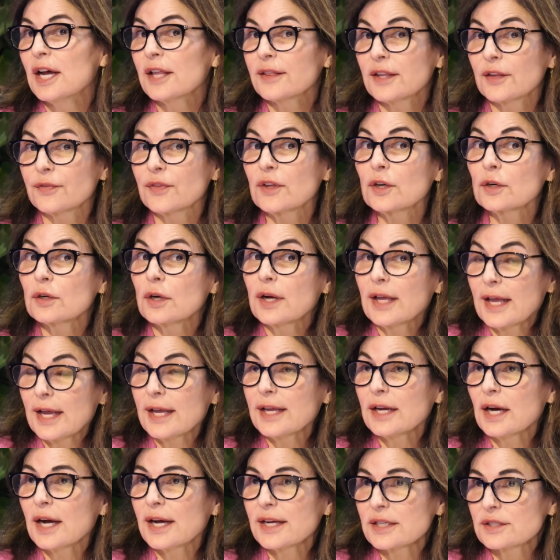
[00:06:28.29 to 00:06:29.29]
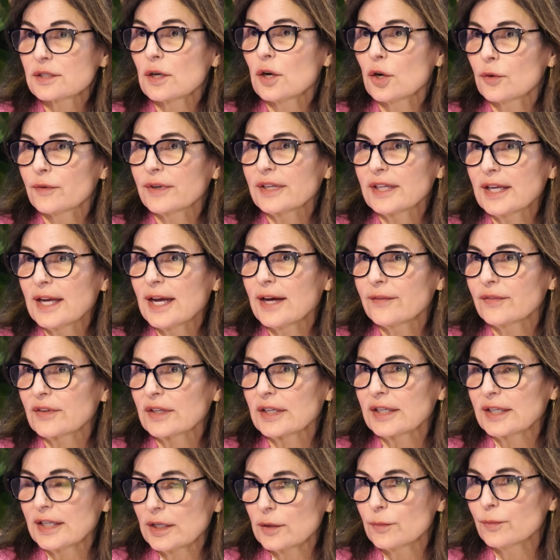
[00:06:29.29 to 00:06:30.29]
that their AI is already
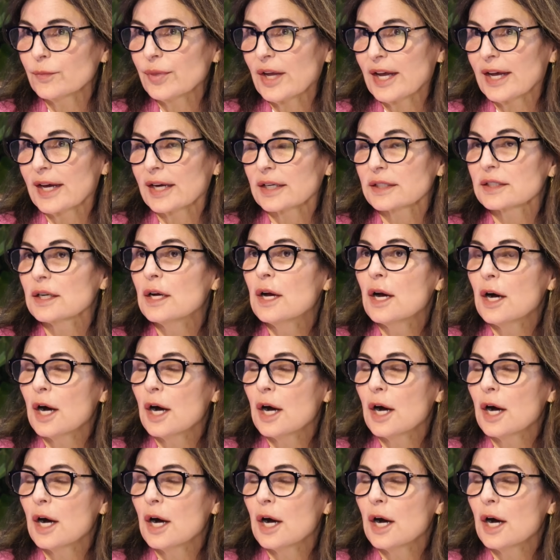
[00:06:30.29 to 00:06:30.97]
having an impact